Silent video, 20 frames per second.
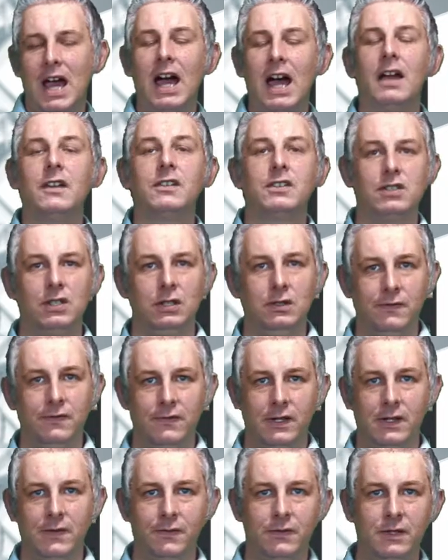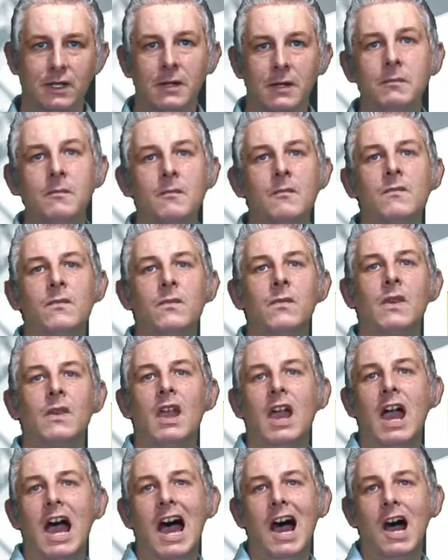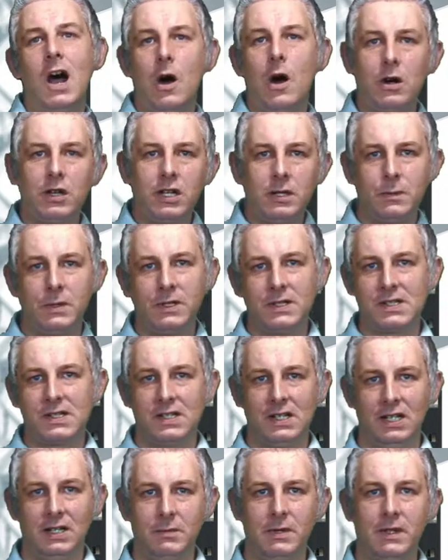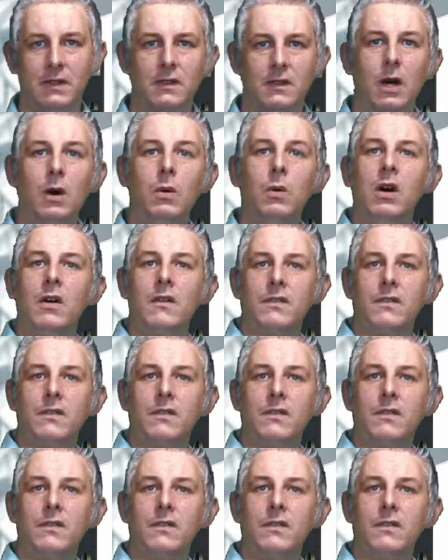at 250. Our occupancy limit though,